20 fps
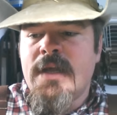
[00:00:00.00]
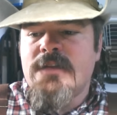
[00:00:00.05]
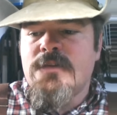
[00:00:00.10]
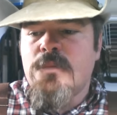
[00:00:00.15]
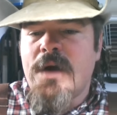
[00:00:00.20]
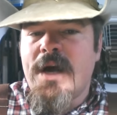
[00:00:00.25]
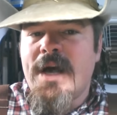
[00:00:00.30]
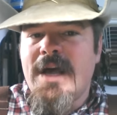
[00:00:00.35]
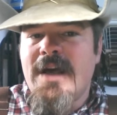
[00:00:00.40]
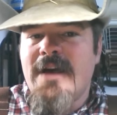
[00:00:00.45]
that's
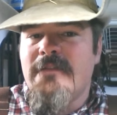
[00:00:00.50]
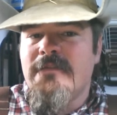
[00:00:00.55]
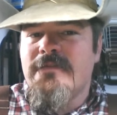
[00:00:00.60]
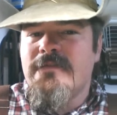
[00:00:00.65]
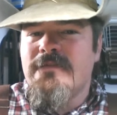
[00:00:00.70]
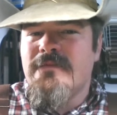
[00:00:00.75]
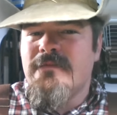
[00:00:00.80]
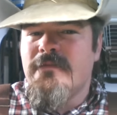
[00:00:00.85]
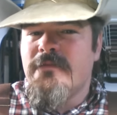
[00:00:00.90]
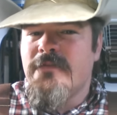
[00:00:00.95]
why I
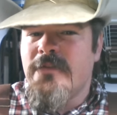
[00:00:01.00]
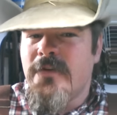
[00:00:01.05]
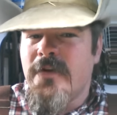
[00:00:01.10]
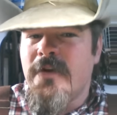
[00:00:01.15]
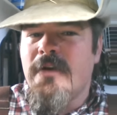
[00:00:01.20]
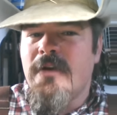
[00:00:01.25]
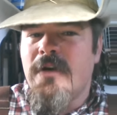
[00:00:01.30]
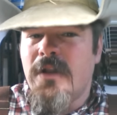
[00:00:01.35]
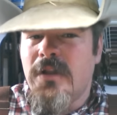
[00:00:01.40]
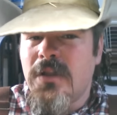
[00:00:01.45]
have
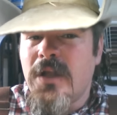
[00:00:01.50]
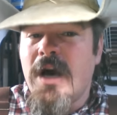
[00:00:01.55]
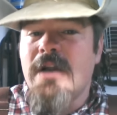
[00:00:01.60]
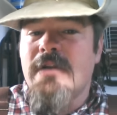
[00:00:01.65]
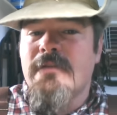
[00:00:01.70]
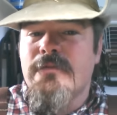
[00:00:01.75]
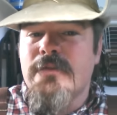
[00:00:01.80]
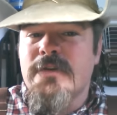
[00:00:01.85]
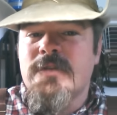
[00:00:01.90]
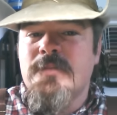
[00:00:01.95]
a
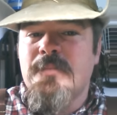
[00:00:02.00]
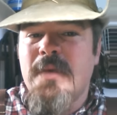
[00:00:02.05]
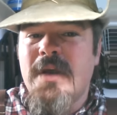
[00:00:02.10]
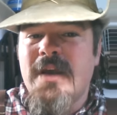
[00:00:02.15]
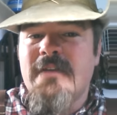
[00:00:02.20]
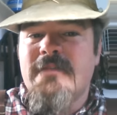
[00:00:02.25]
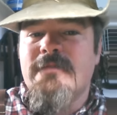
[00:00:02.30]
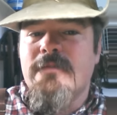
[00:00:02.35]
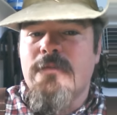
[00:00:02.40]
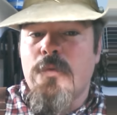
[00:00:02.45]
lot of
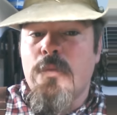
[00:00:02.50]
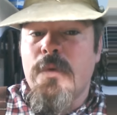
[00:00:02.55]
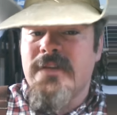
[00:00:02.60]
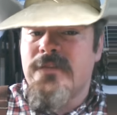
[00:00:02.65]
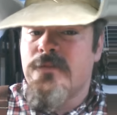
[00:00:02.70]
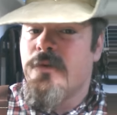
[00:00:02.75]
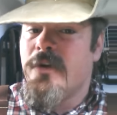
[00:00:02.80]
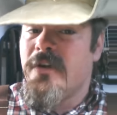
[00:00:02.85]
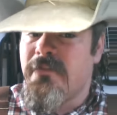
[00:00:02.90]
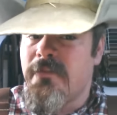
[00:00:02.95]
respect for
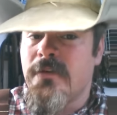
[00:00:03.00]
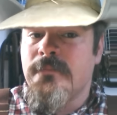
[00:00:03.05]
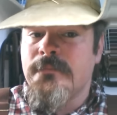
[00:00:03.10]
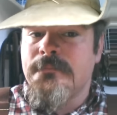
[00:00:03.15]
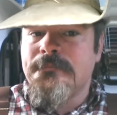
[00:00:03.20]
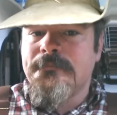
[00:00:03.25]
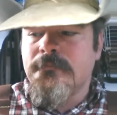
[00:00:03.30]
Wes Griffin.